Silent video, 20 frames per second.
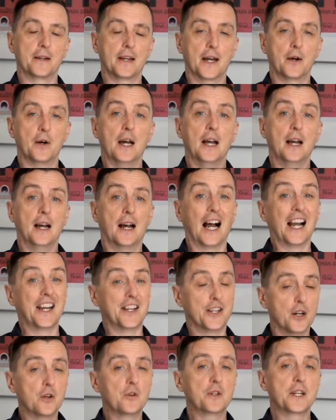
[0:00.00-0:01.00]
Now, I
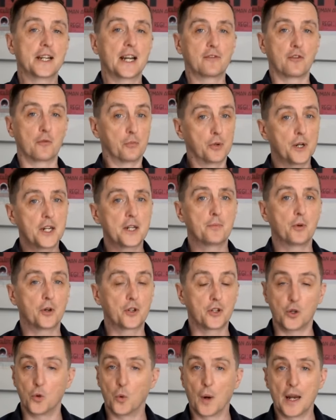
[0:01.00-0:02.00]
don't yet have a print book
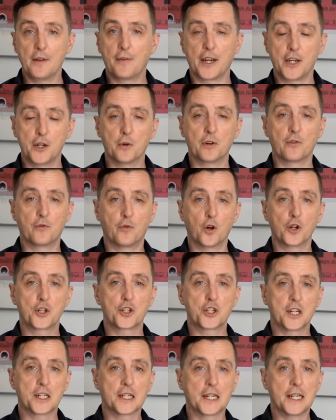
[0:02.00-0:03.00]
to wave at you,
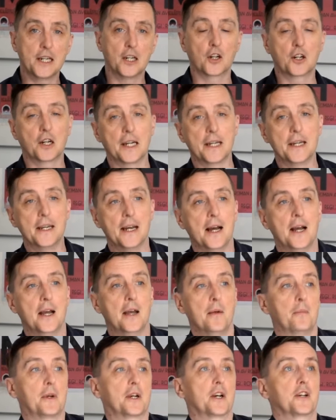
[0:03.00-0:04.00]
unfortunately. Luckily,
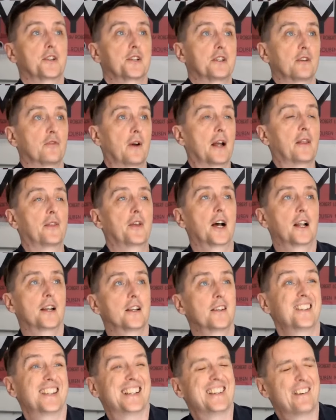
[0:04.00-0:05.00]
because it's
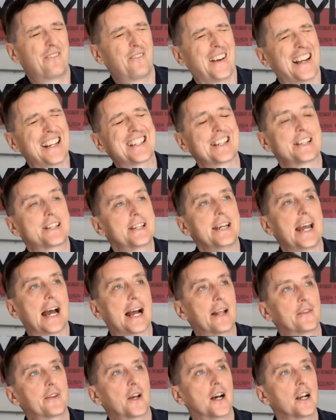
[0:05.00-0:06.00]
a fantasy
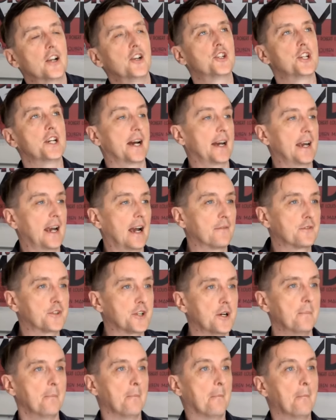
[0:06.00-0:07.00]
anthology, I have
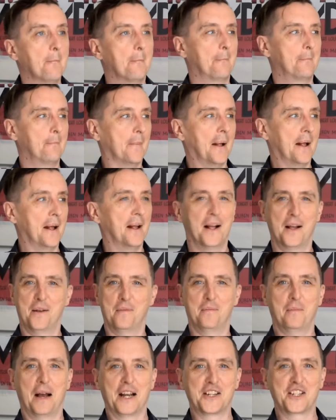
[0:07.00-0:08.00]
some
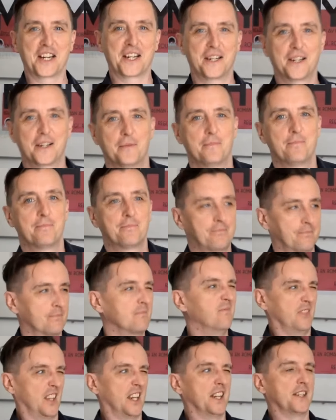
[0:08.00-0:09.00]
magic.
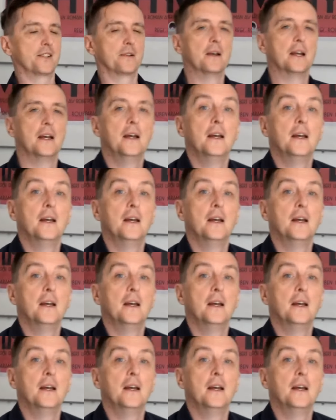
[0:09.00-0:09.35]
Nice.